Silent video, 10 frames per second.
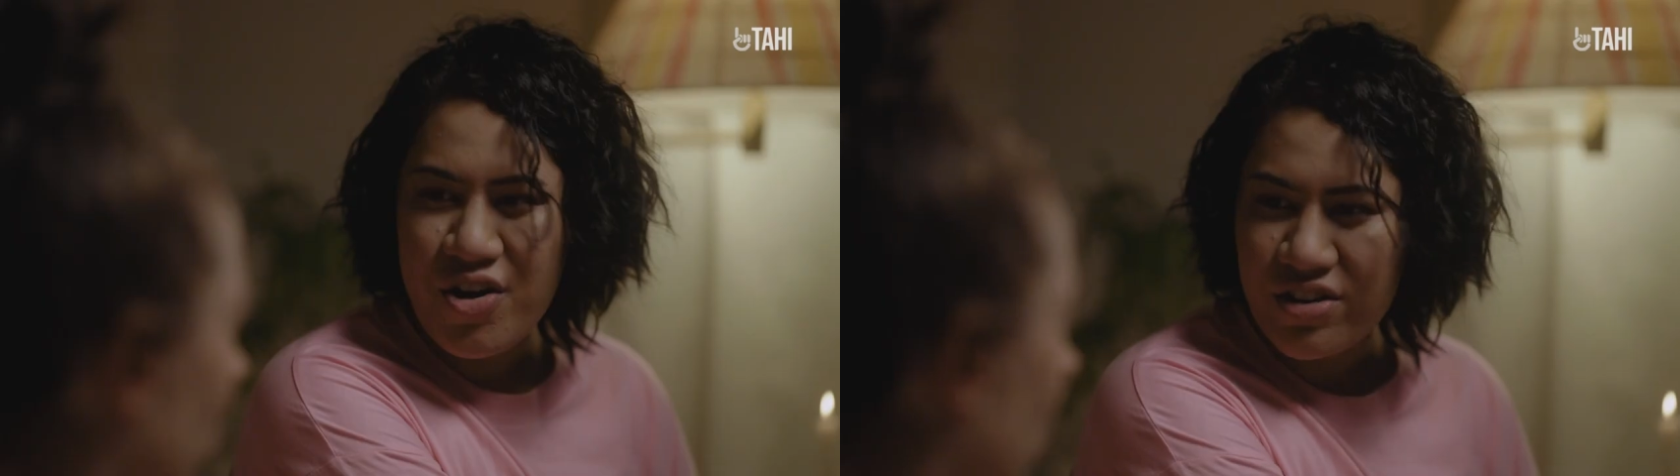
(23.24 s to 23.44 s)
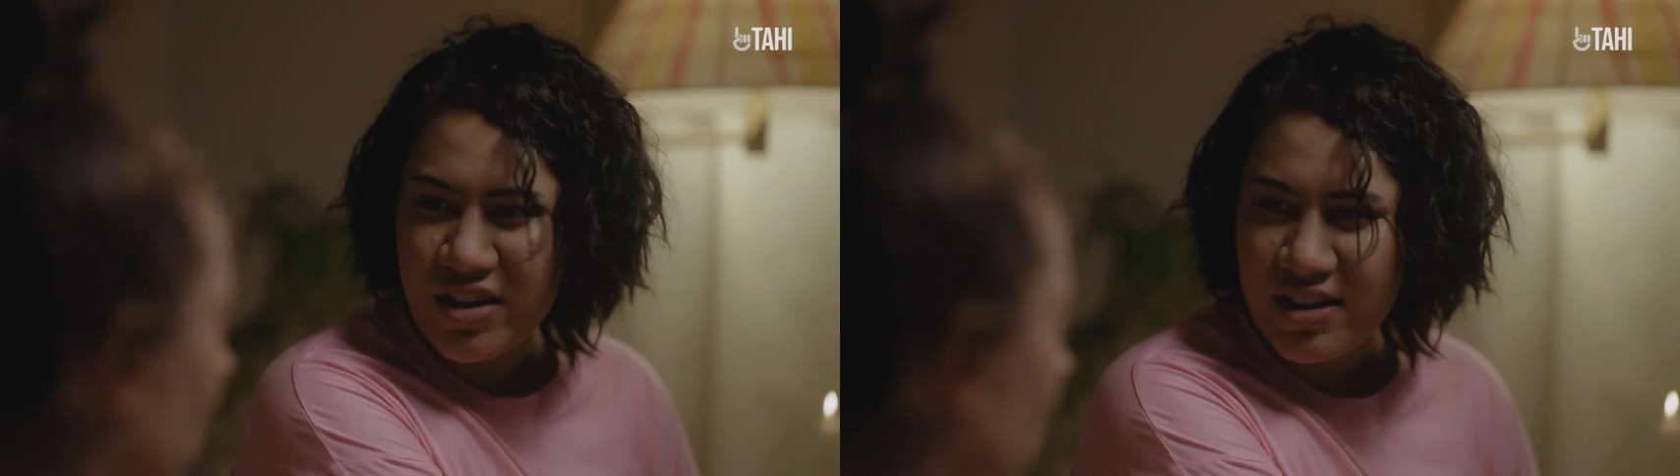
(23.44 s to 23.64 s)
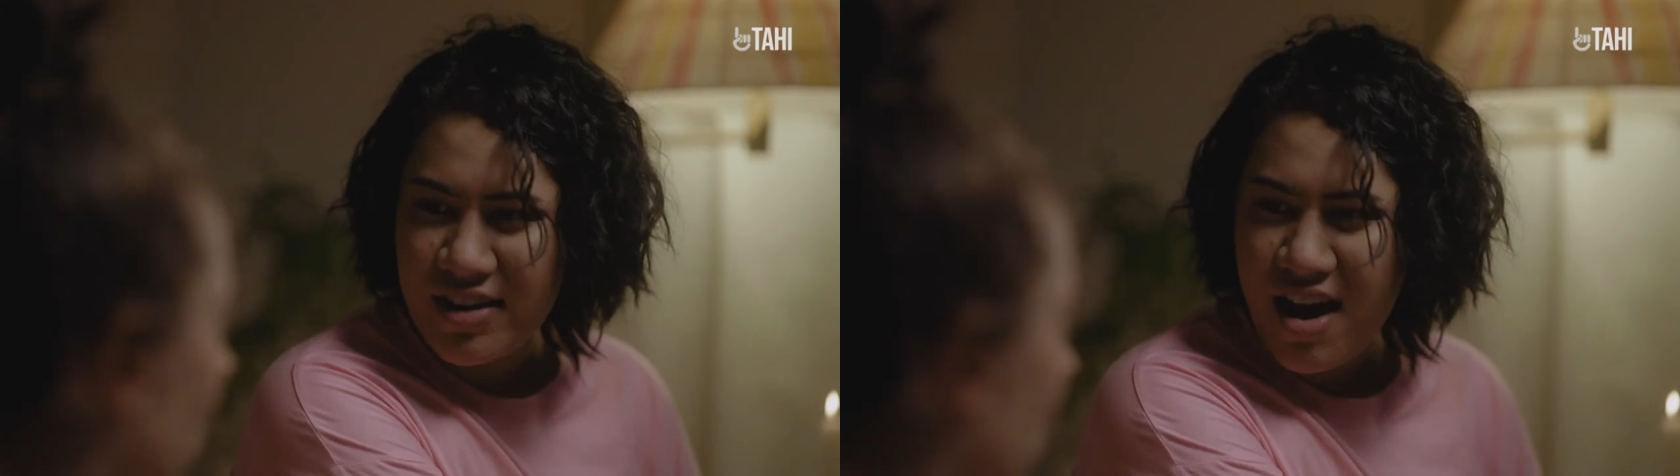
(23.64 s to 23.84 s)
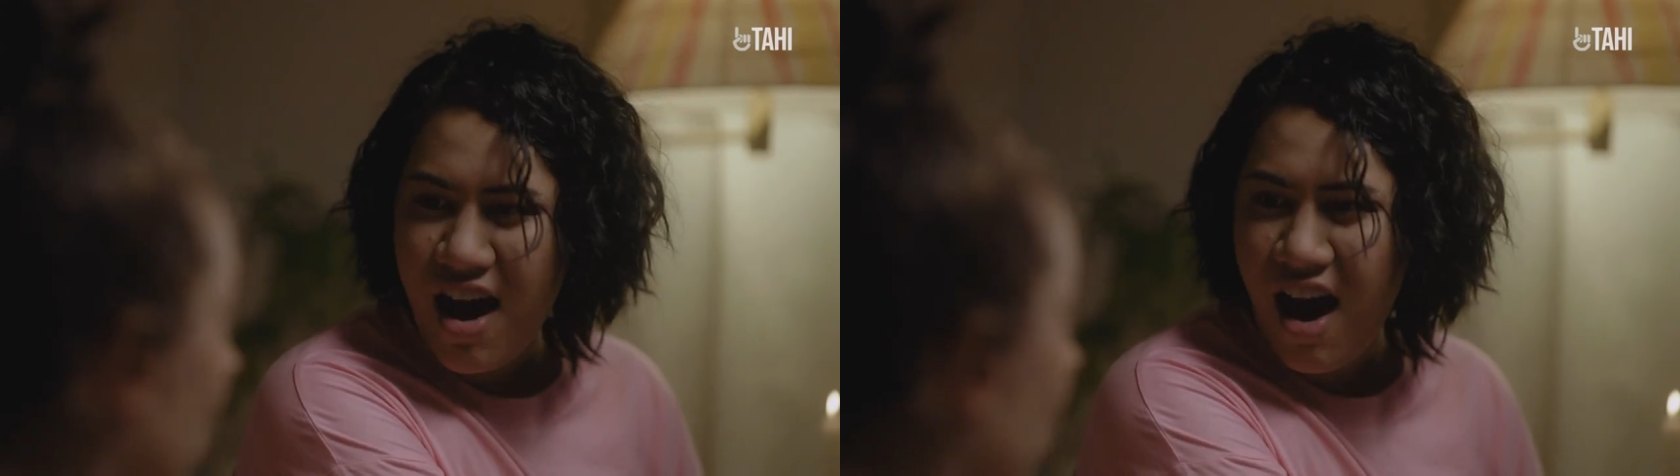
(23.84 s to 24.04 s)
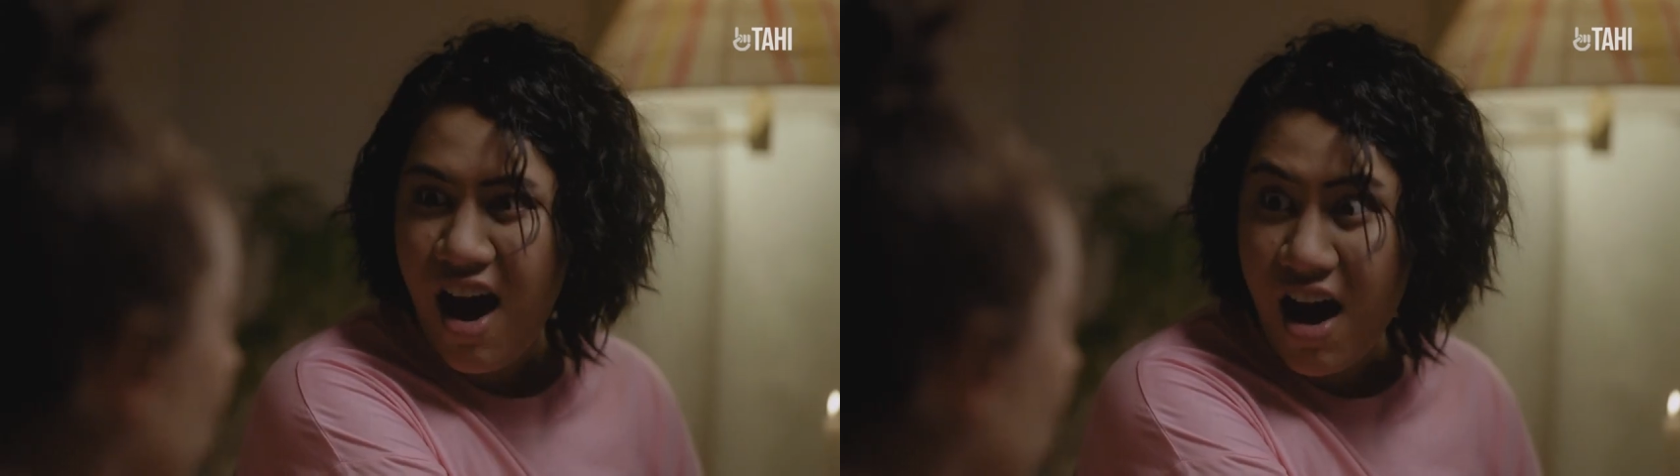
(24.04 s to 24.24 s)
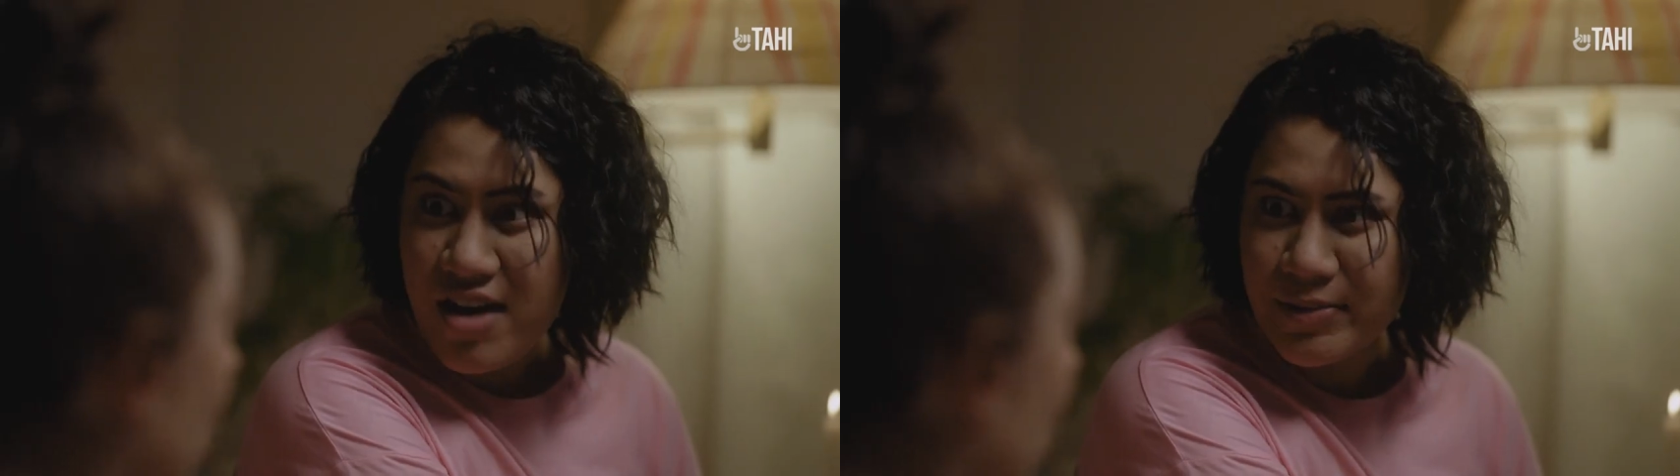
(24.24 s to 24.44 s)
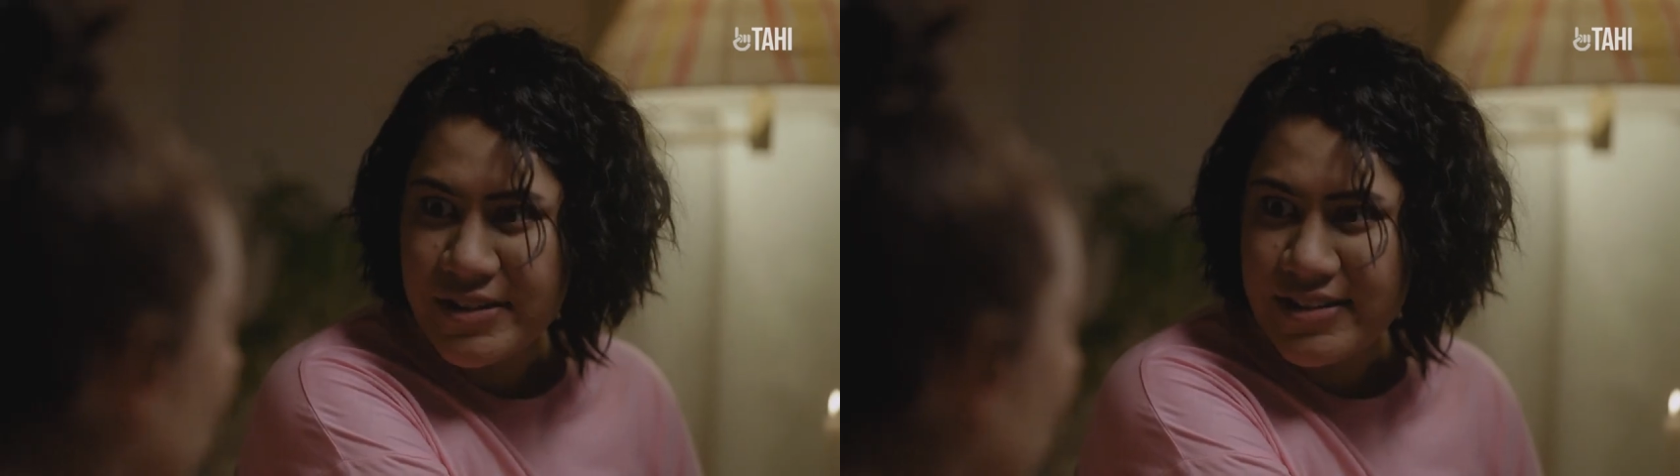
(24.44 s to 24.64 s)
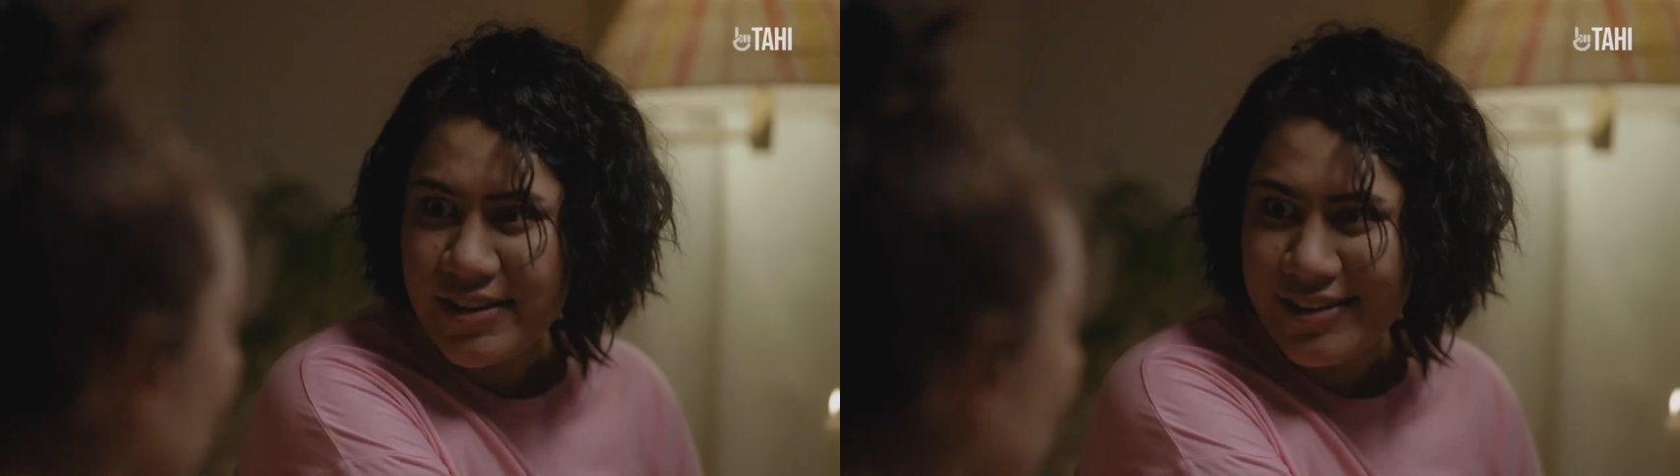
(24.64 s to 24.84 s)
Okay, I'm
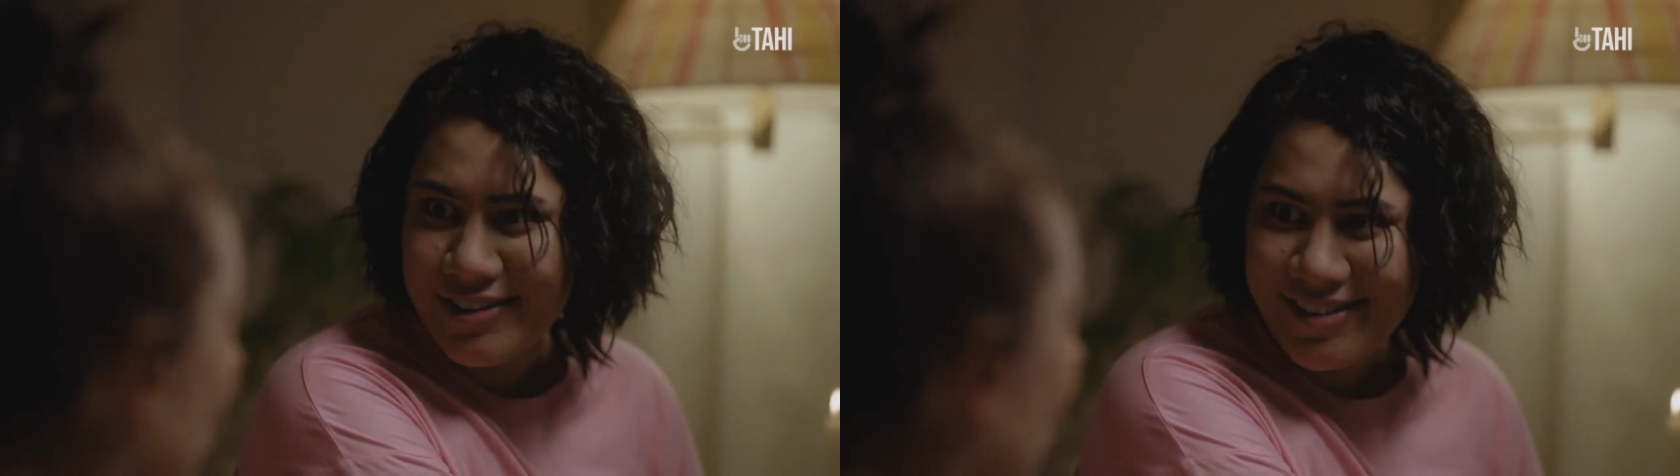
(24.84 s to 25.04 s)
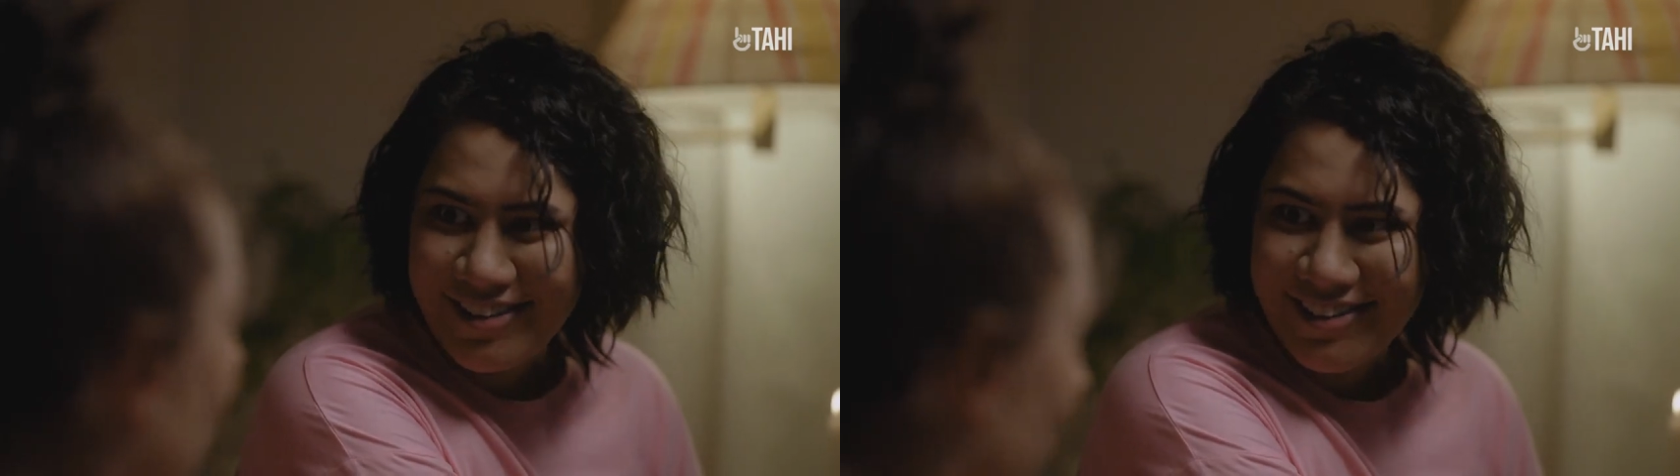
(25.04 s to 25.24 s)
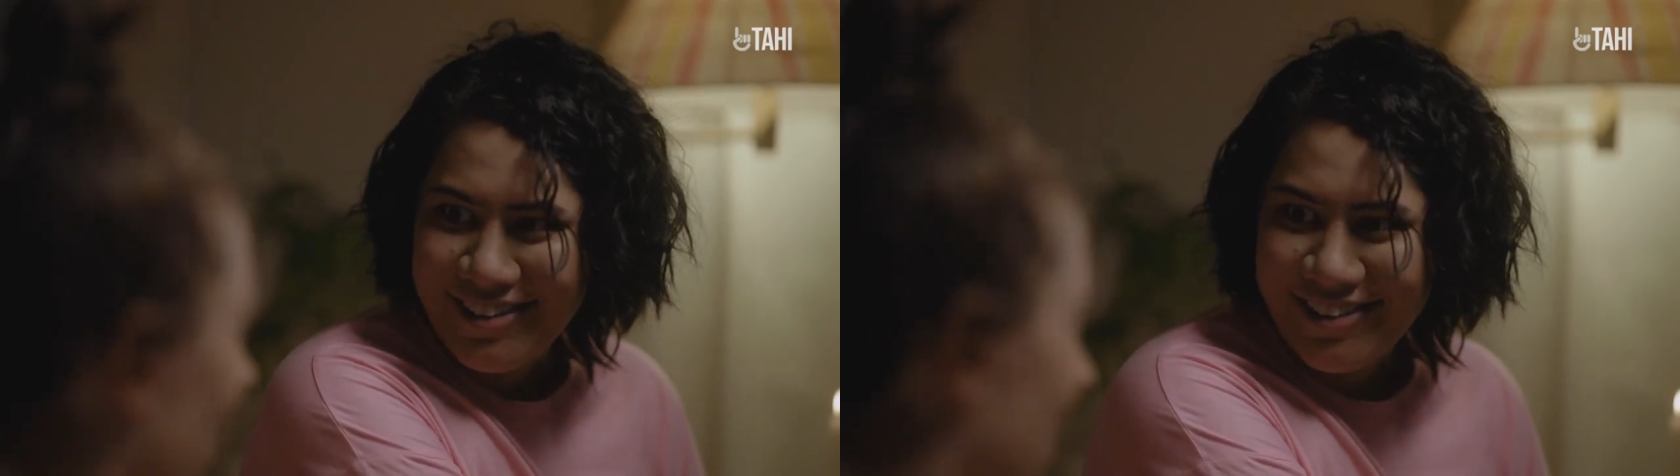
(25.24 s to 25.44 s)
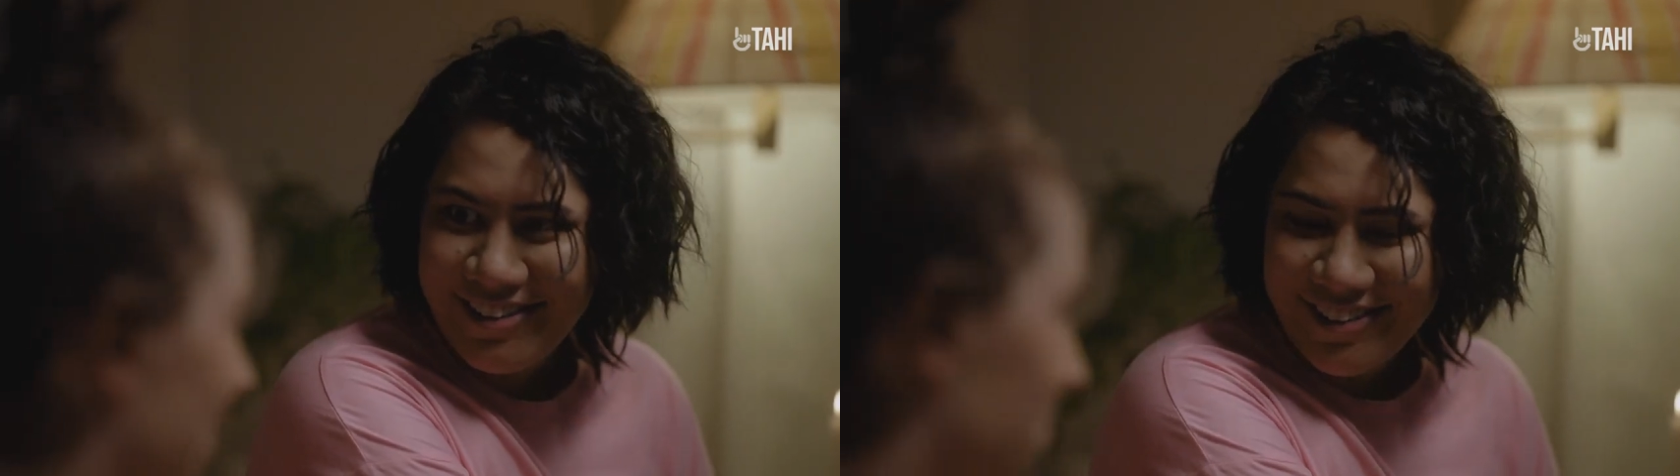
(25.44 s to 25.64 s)
listening. Okay,